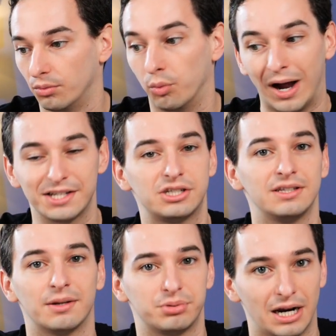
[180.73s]

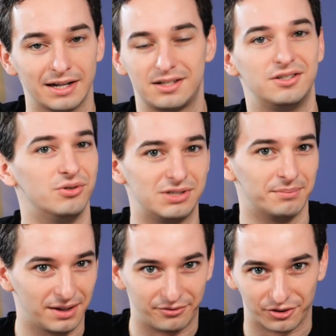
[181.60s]
watching the product do
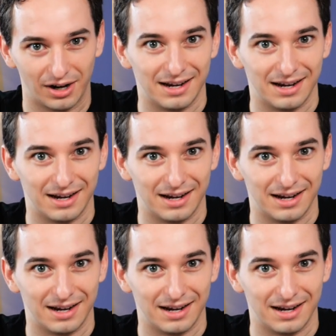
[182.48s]
something for